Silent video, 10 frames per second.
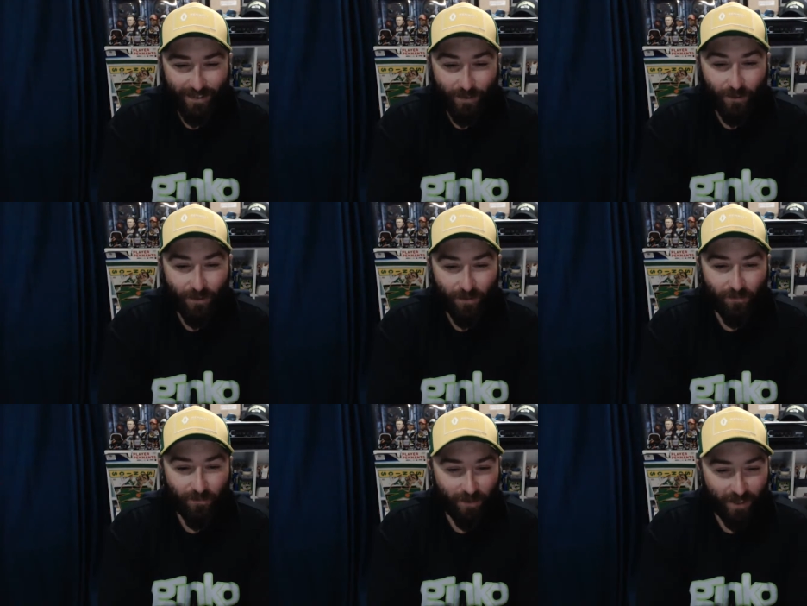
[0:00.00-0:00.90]
You're
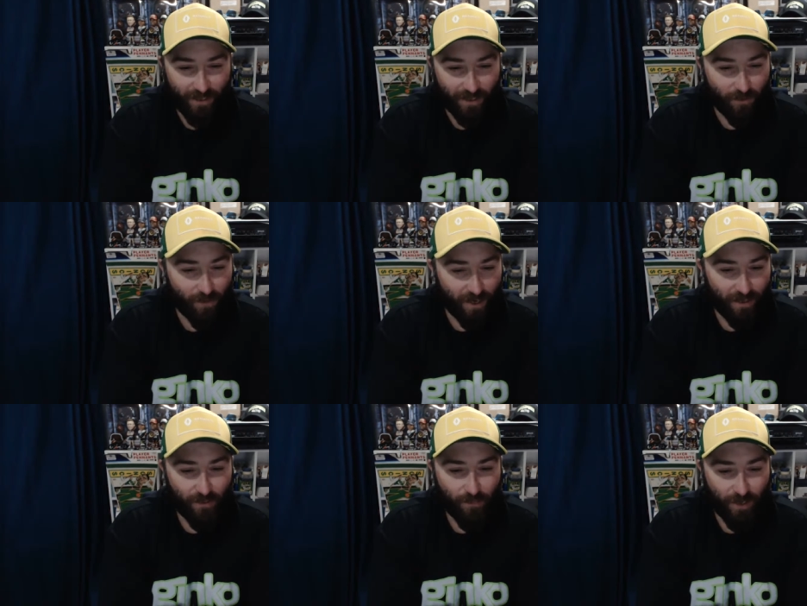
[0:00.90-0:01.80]
one of the
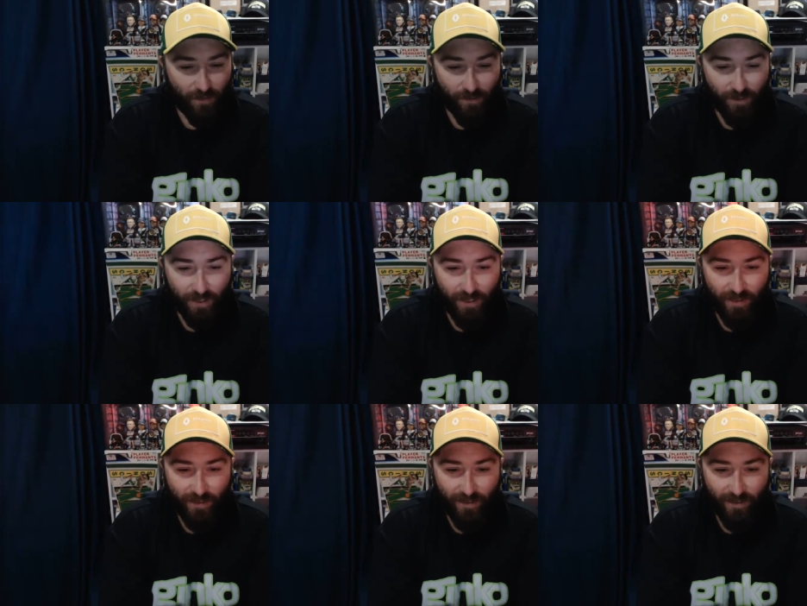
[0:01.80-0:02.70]
smartest people I know,